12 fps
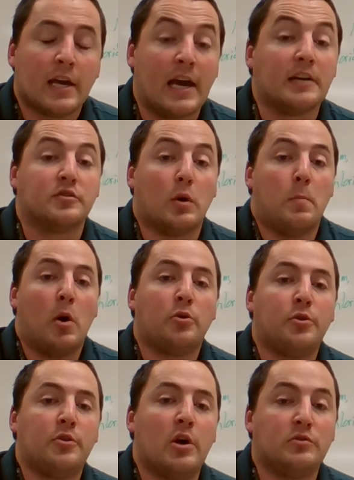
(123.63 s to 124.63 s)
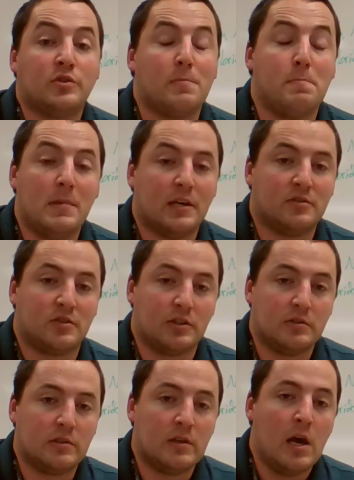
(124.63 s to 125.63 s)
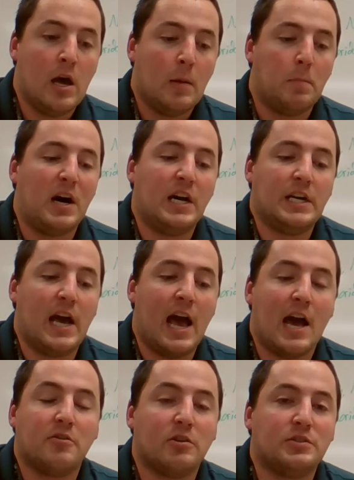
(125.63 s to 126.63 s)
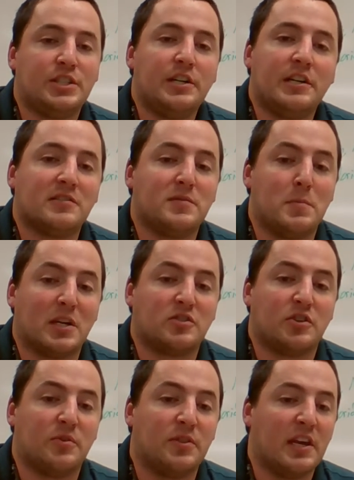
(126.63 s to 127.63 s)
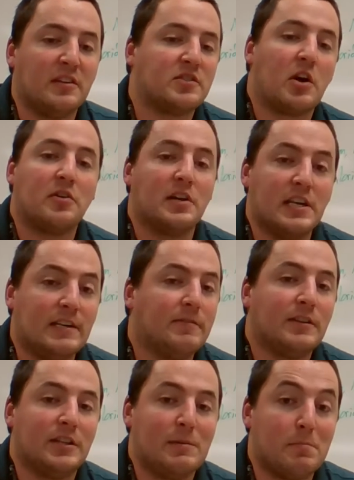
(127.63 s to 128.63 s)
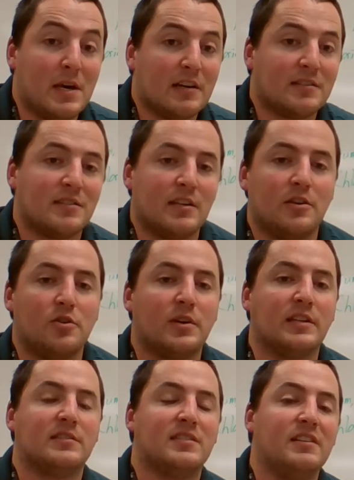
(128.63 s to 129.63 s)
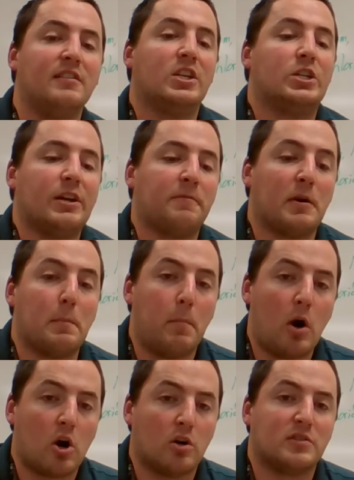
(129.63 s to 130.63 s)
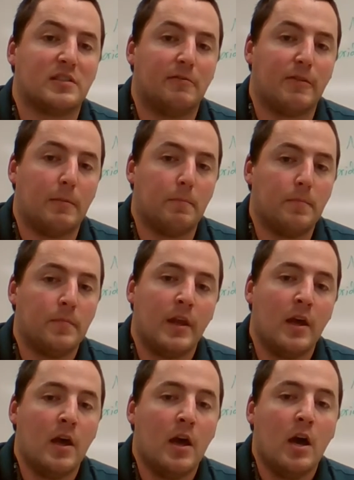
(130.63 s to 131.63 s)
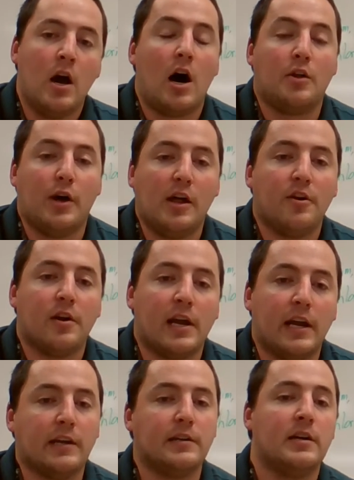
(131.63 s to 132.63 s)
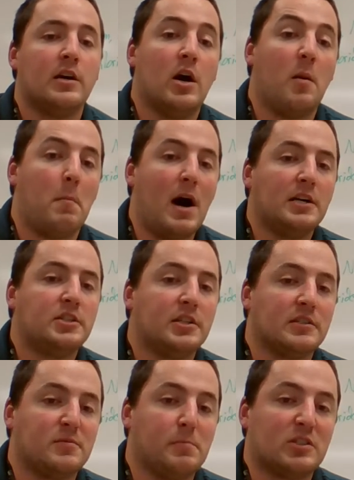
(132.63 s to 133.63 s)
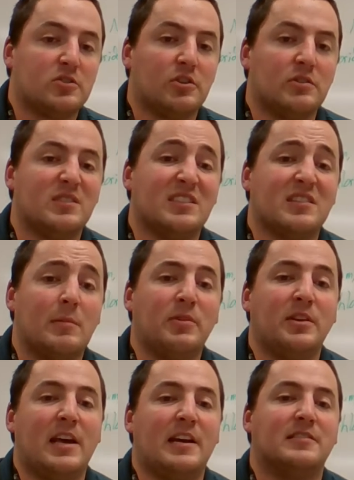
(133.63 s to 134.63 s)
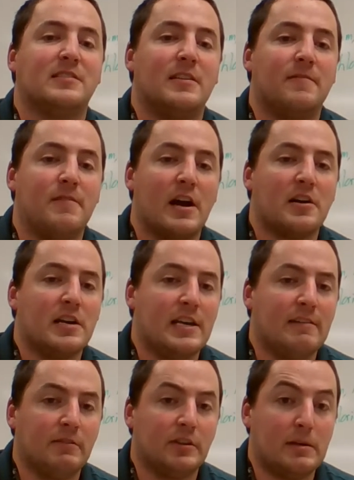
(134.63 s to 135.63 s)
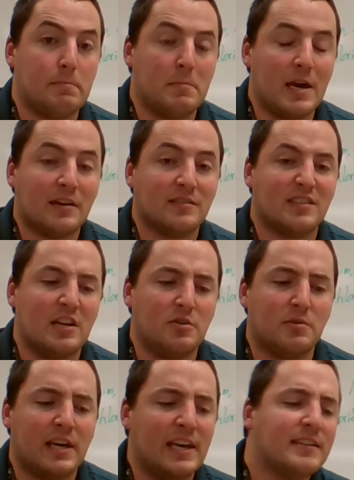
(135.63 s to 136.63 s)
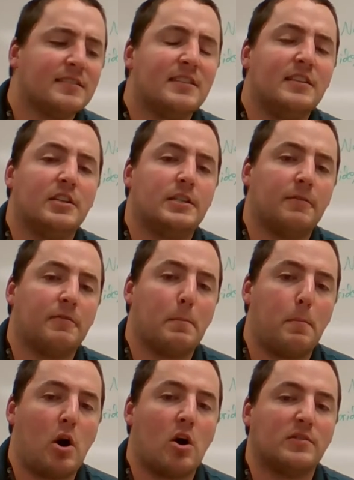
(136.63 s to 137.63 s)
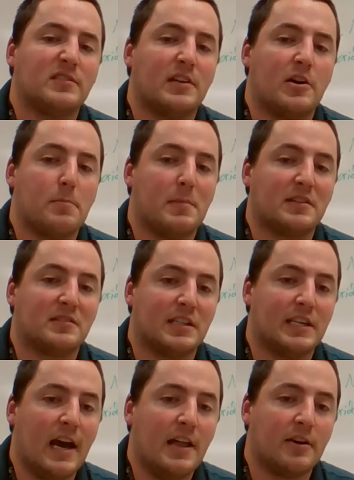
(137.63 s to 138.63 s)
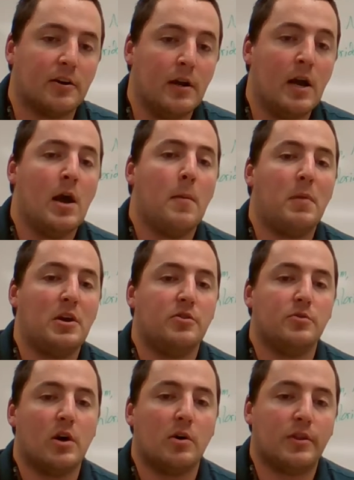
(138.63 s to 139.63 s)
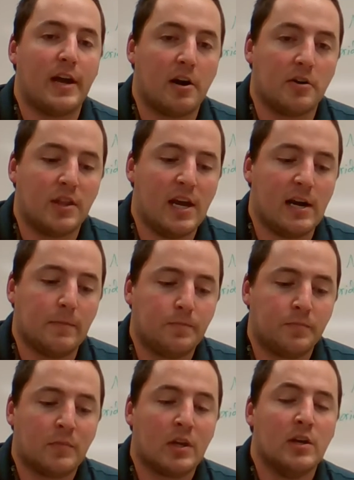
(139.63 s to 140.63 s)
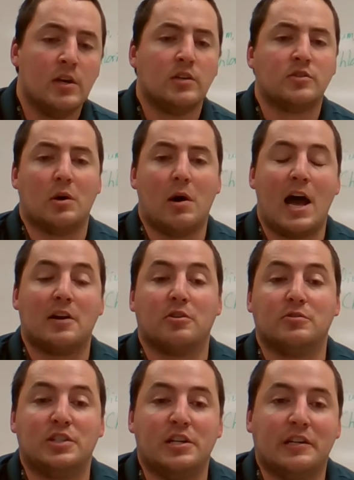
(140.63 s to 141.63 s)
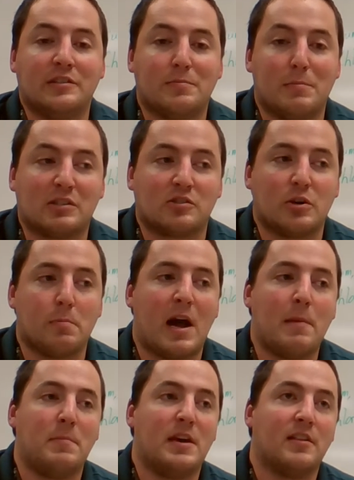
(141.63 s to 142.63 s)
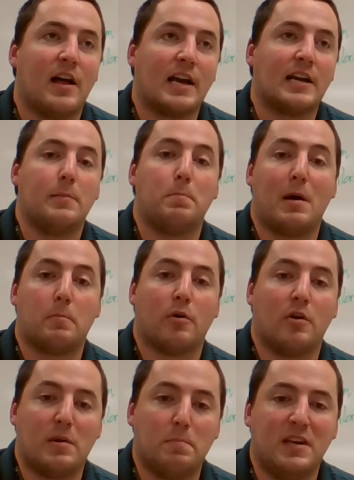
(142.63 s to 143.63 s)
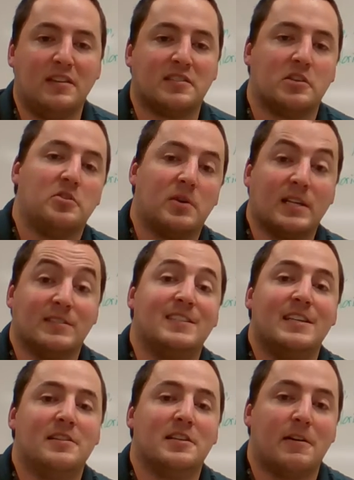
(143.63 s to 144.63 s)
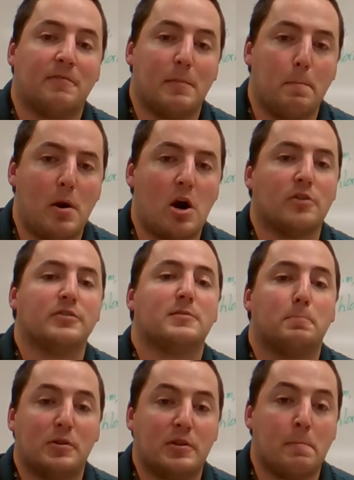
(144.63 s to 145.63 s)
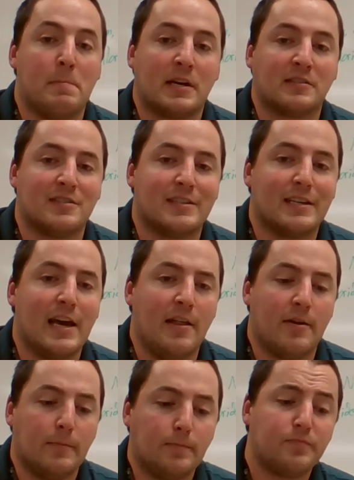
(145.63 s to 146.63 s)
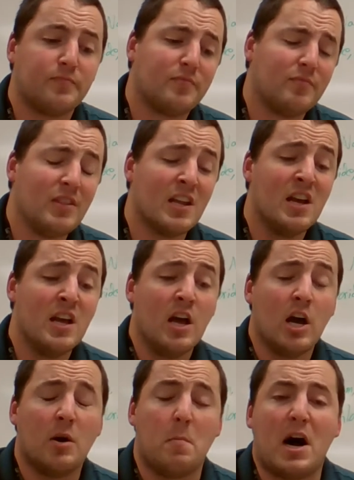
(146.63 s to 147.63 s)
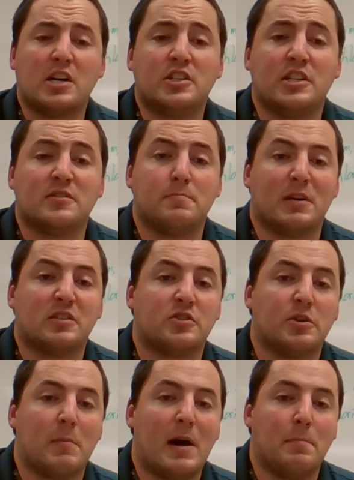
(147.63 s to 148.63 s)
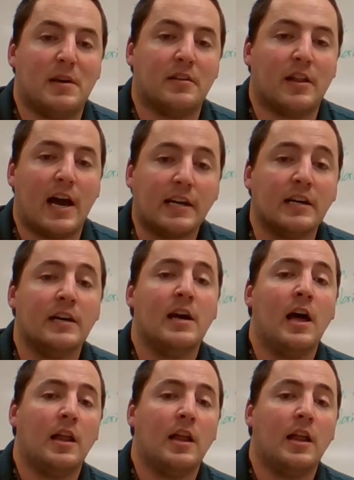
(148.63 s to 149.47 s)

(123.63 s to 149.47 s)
Okay, so both of those are mixtures, but in a heterogeneous mixture, things aren't evenly mixed and you can see the different parts of them. On the other hand, homogeneous mixtures is something that is very evenly mixed and you can't see the different parts that are mixed together, but you know they are there. So a heterogeneous mixture might be like a pepperoni pizza. You can see the different parts, but they're mixed together. Homogeneous mixture might be like